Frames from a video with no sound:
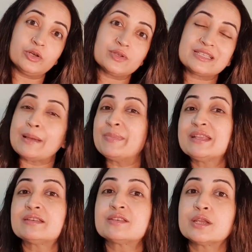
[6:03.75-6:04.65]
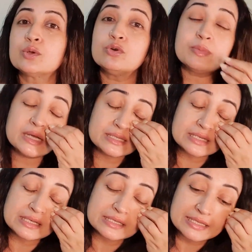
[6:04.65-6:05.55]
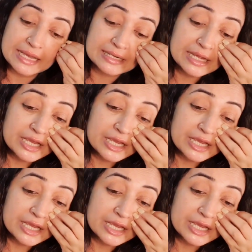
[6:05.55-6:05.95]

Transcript: zapping the Syringomas is that